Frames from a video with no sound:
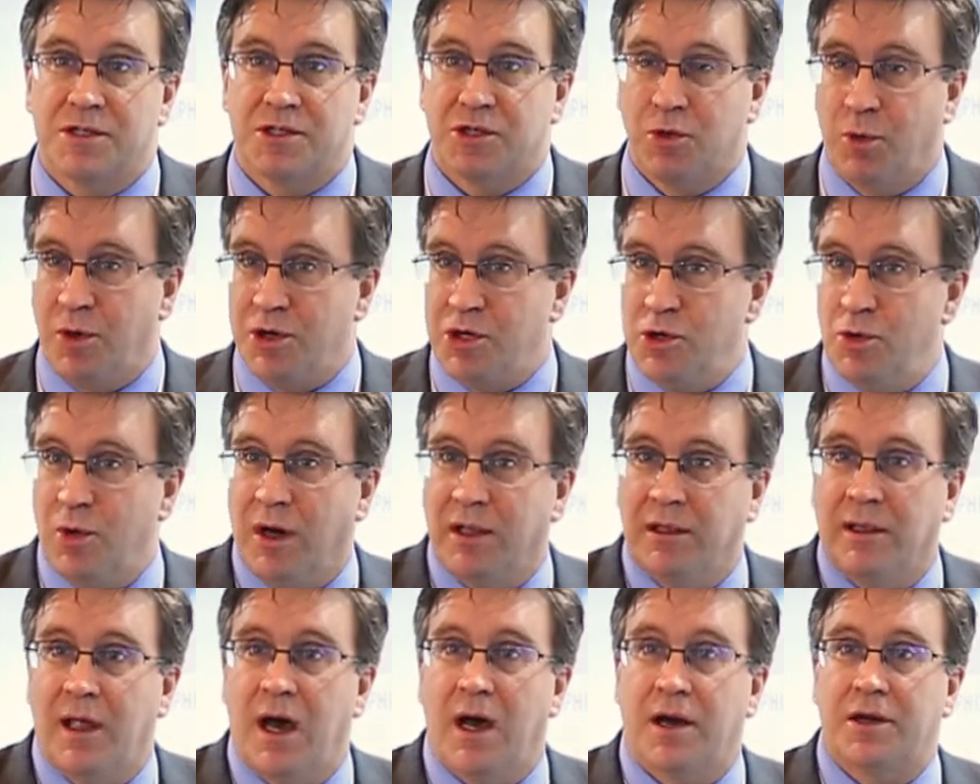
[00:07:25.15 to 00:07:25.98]
So when you
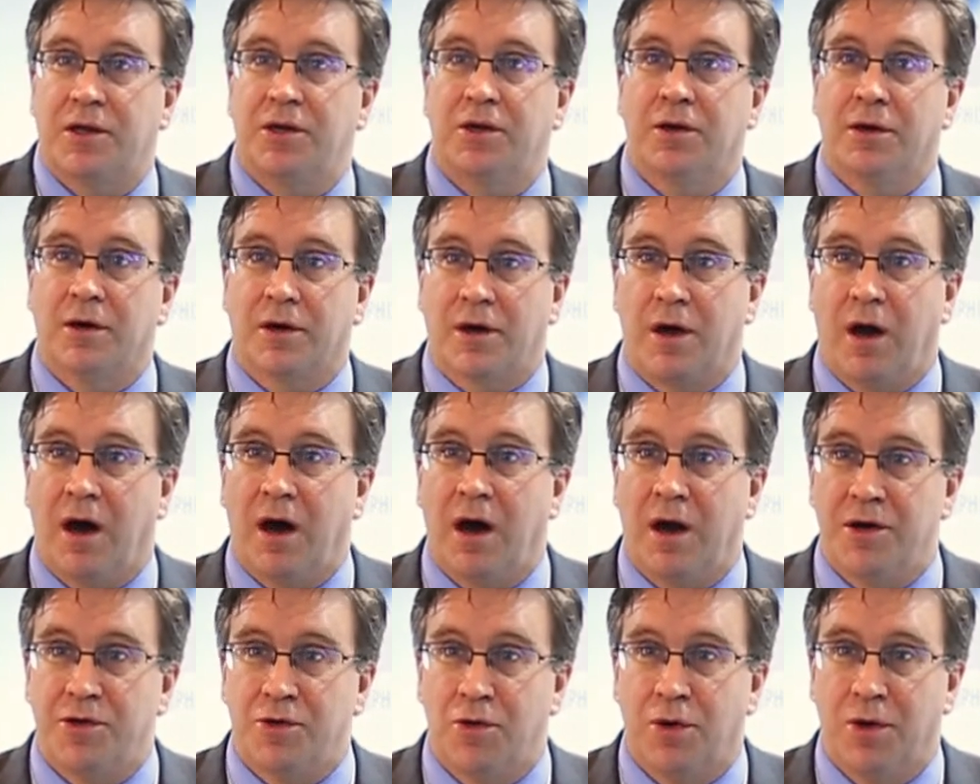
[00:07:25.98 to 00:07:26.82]
unlock your
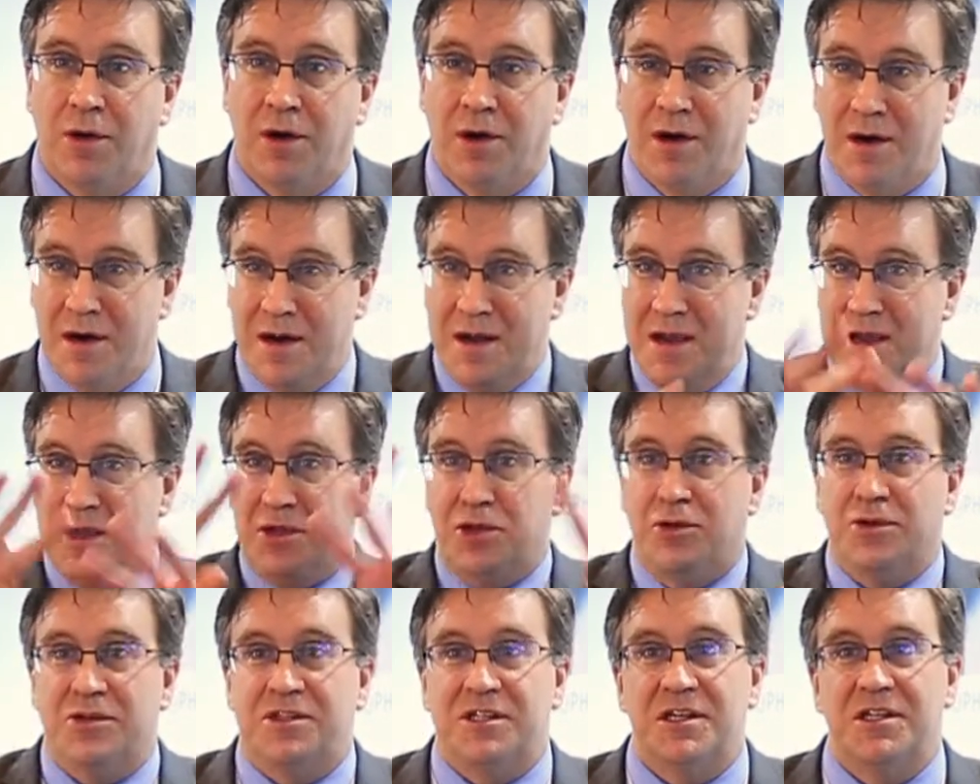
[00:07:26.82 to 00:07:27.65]
car door,
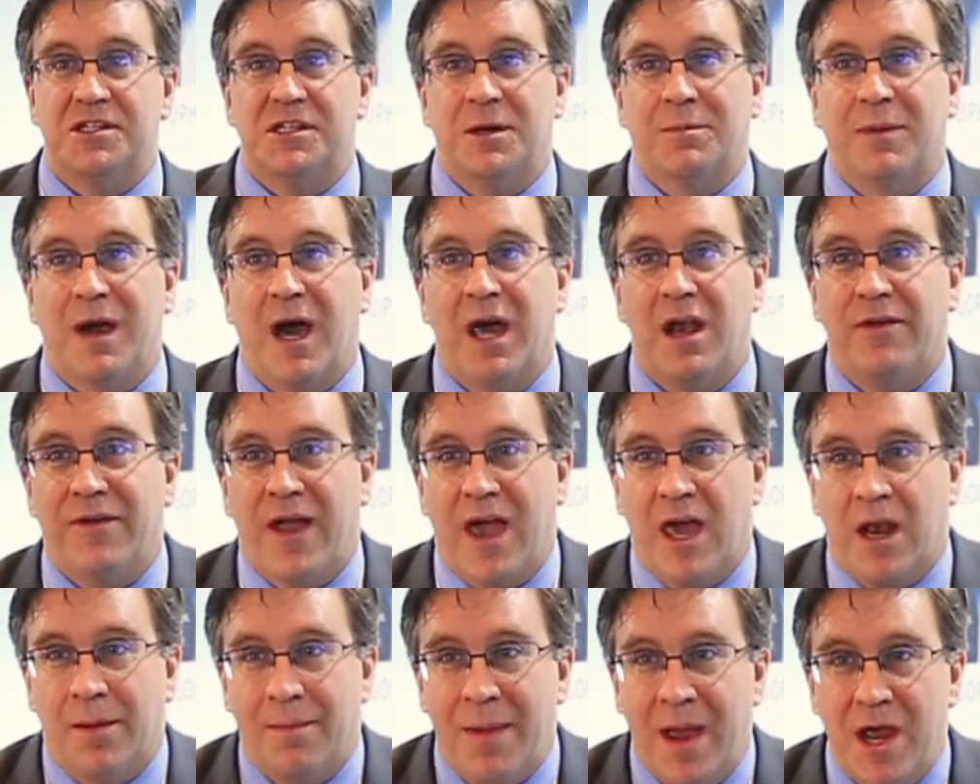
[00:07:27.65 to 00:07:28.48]
you see some kind of
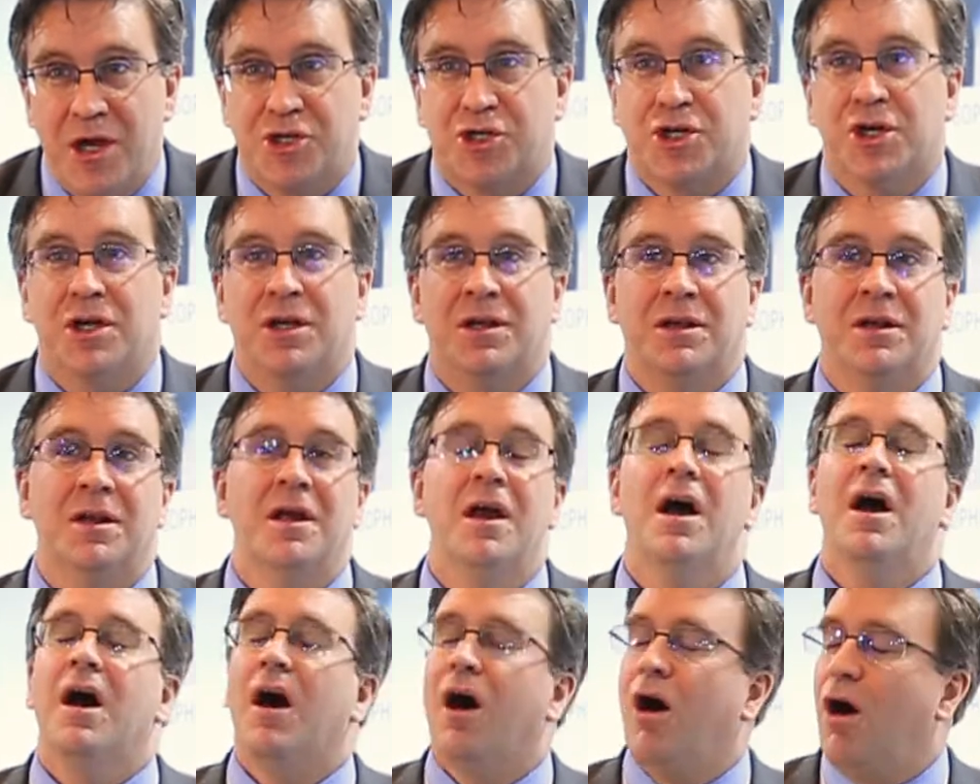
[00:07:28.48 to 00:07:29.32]
animation,
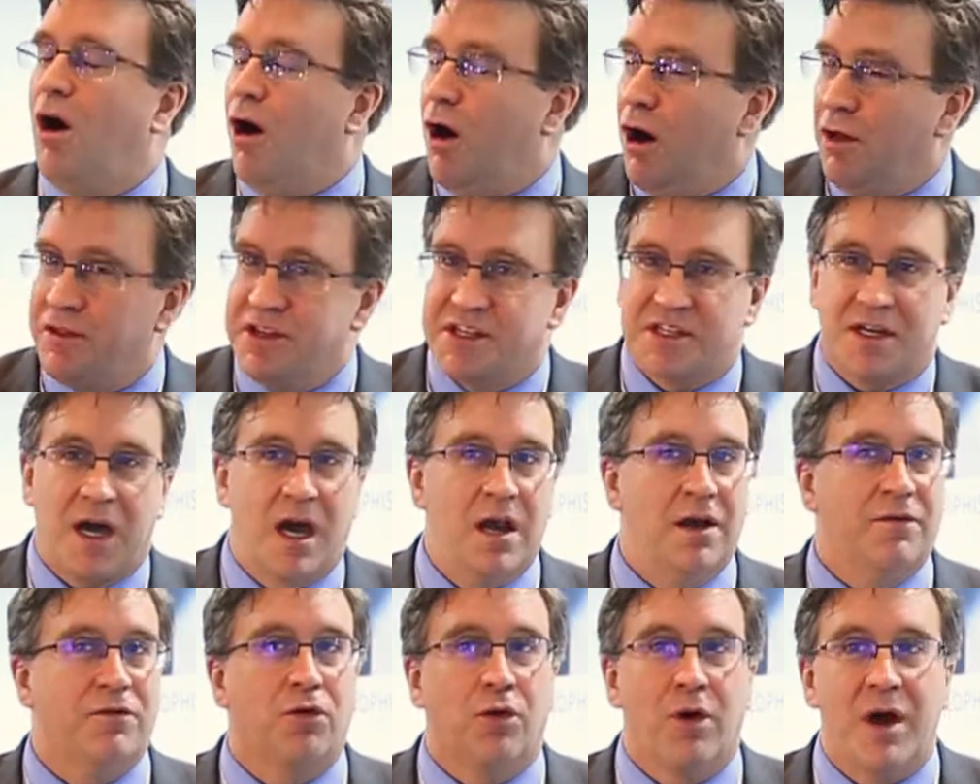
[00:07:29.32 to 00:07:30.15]
all this
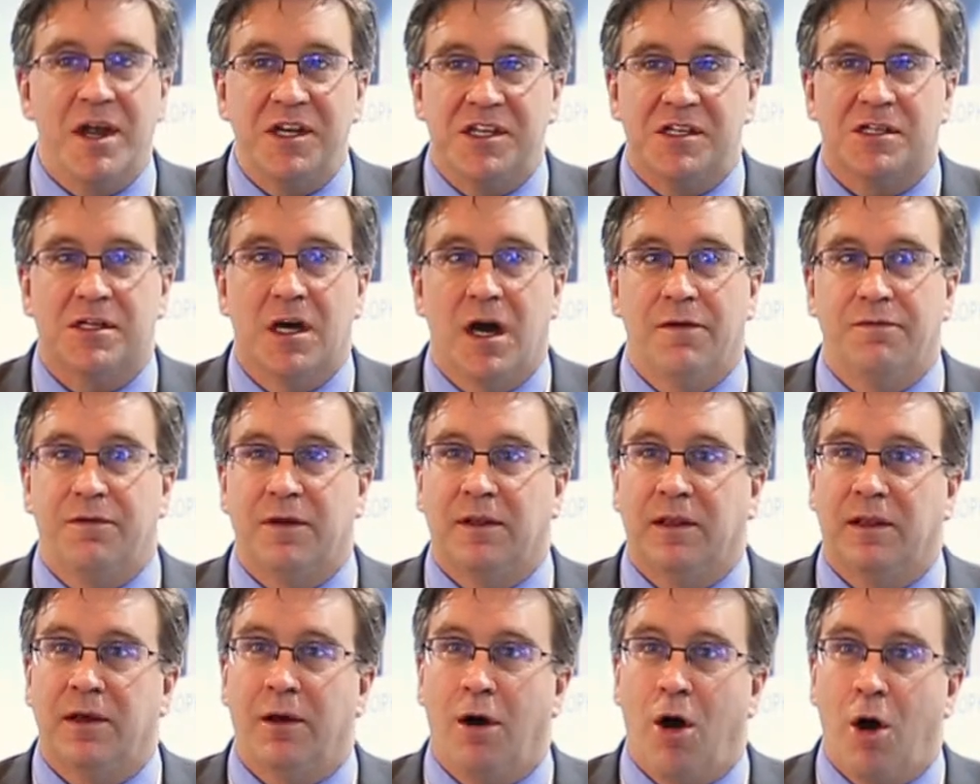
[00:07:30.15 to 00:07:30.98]
kind of great stuff.
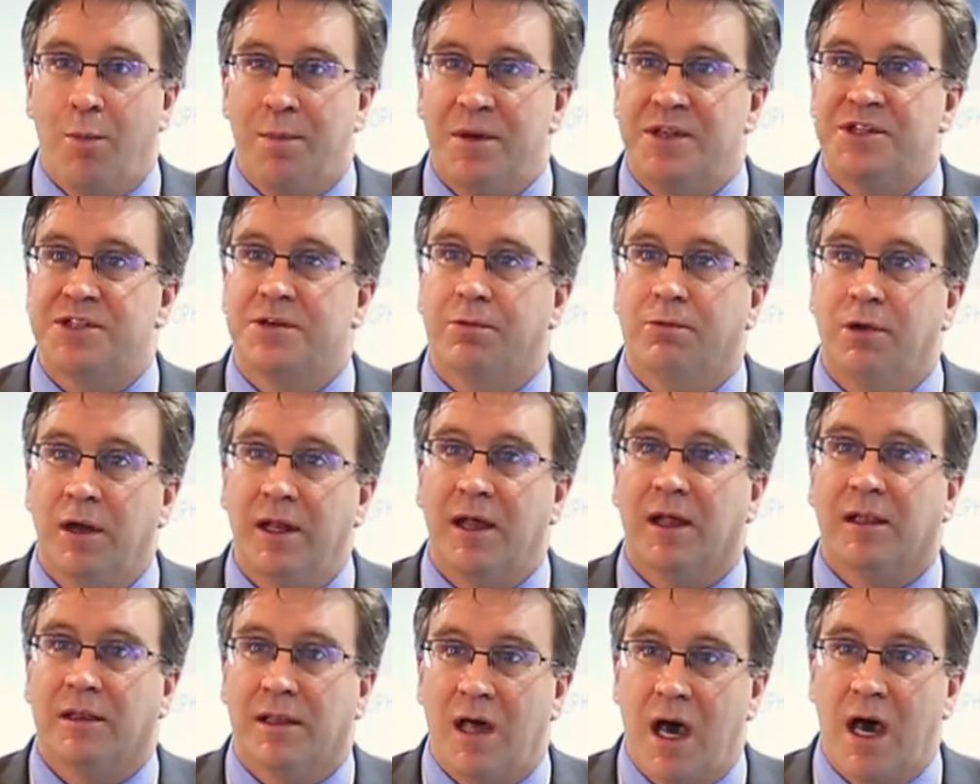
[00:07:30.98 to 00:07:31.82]
It opens really
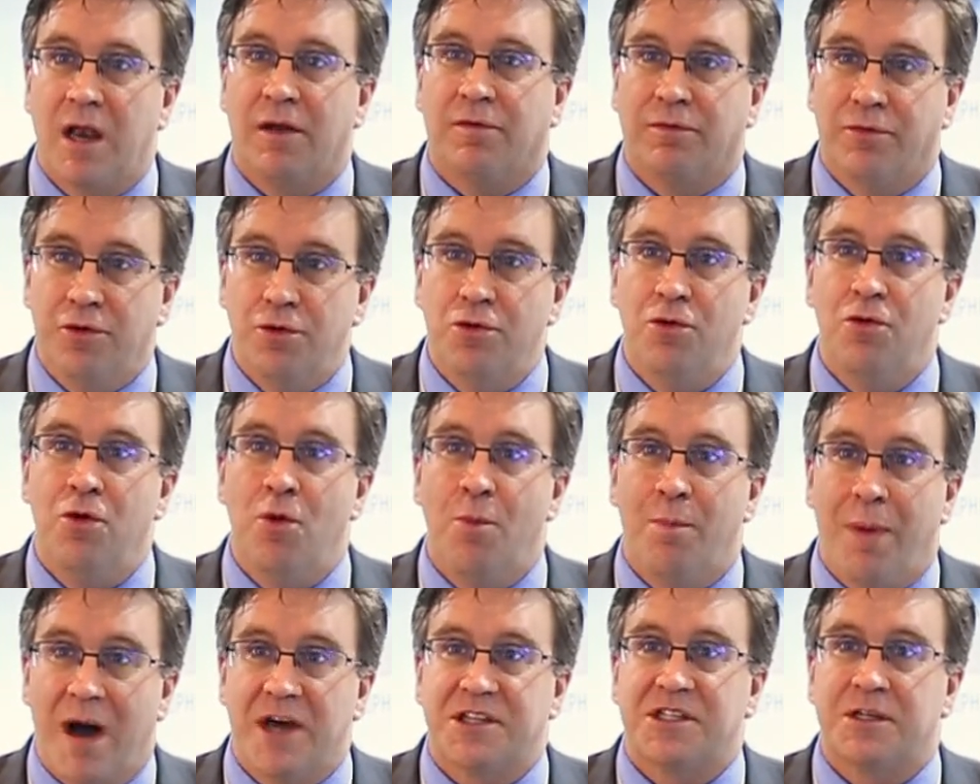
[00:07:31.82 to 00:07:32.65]
a lot of new
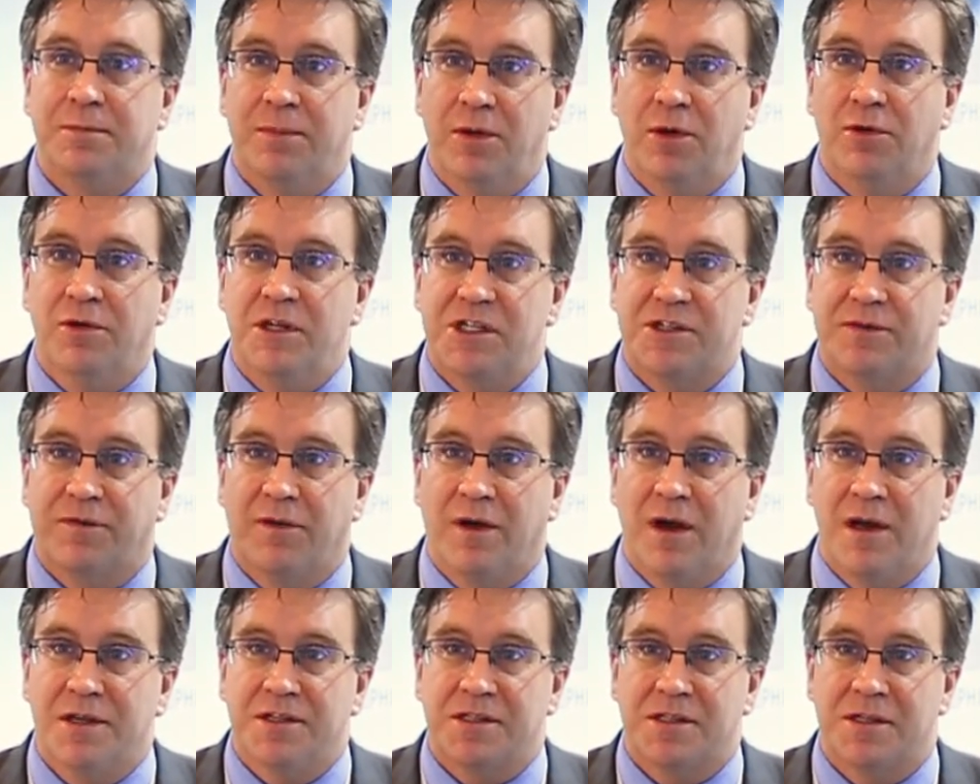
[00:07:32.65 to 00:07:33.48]
possibilities
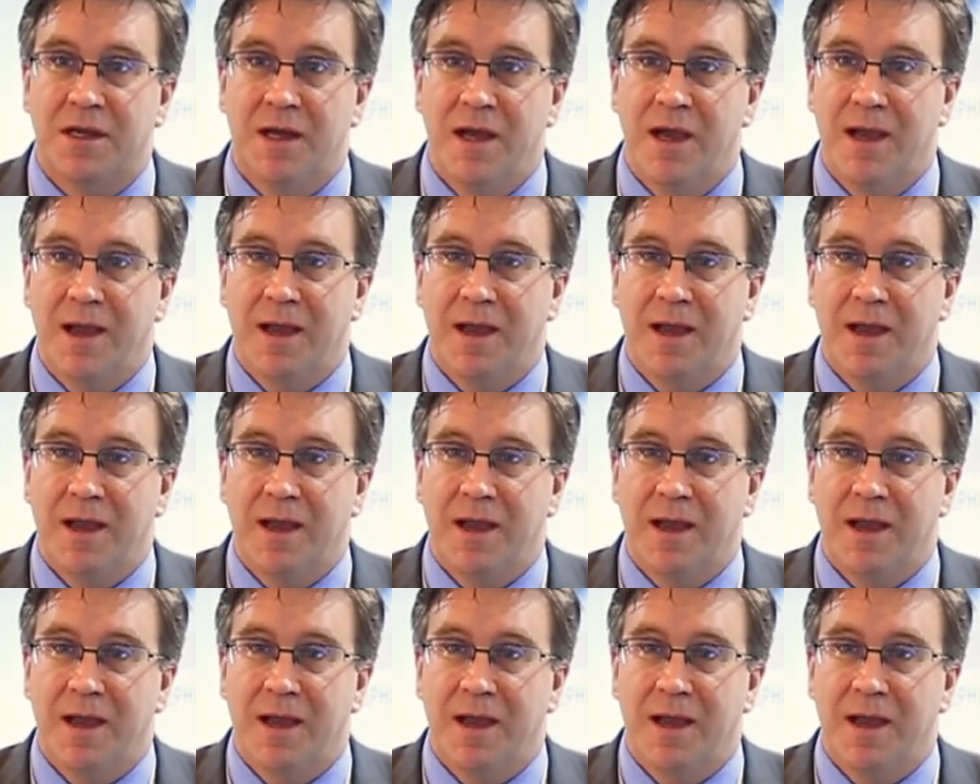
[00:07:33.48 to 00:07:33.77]
for us.